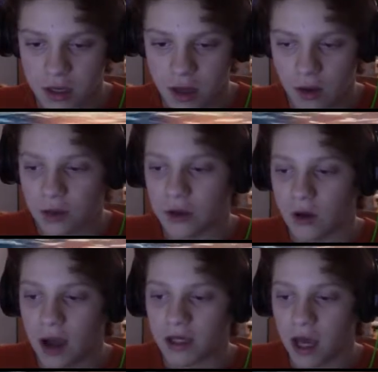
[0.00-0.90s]
Uh, uh, no,
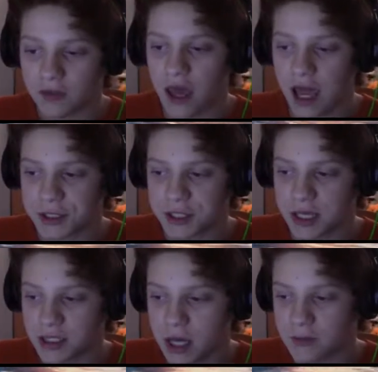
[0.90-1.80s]
I got the hatching
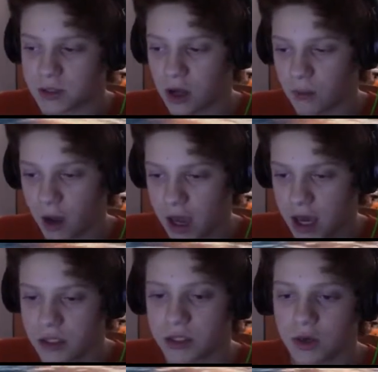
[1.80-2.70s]
enzymes on my
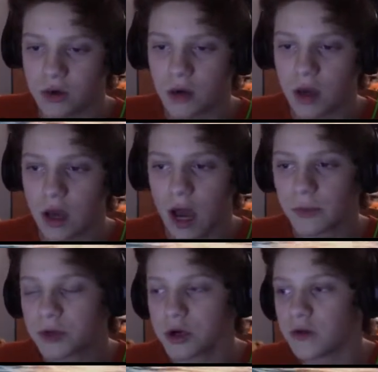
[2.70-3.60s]
hand, so I'm
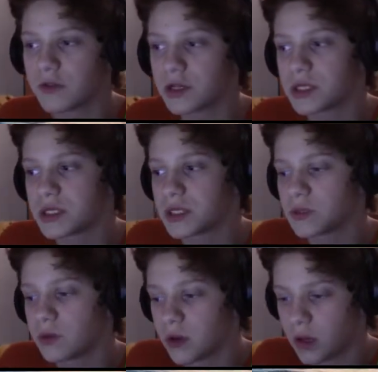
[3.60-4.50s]
cured of the disease,
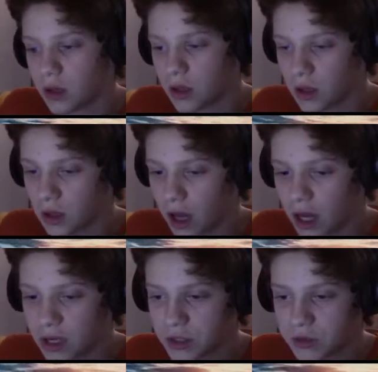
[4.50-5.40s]
but I
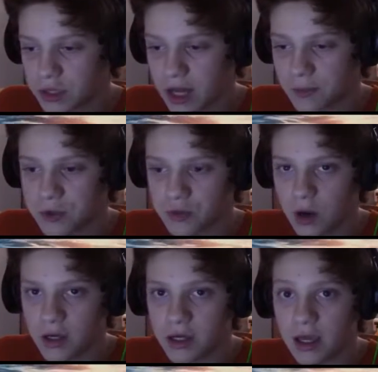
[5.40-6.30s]
didn't do the Neptune
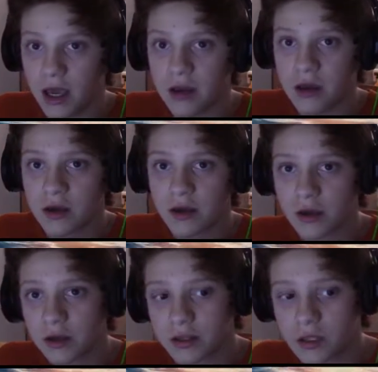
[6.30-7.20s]
rocket yet.
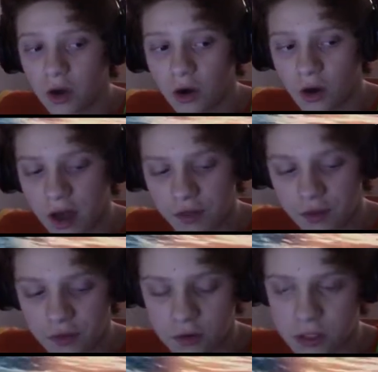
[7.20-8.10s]
So I thought
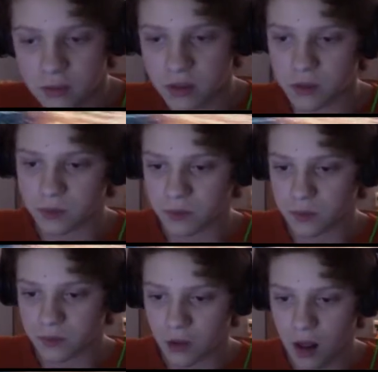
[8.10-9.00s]
that was something,
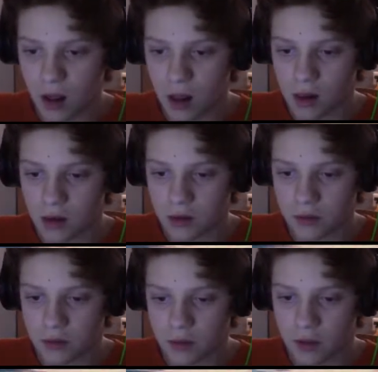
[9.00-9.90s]
uh,
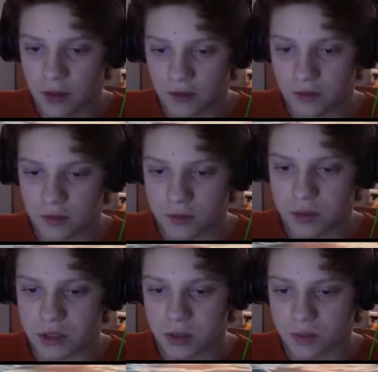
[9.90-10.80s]
I thought that would be
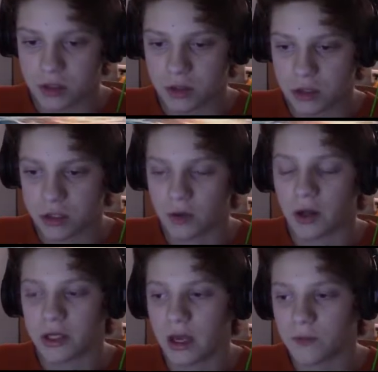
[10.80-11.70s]
something good to do
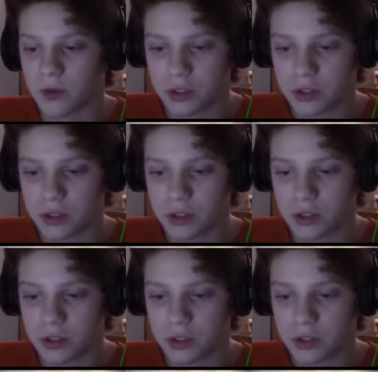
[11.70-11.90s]
on camera.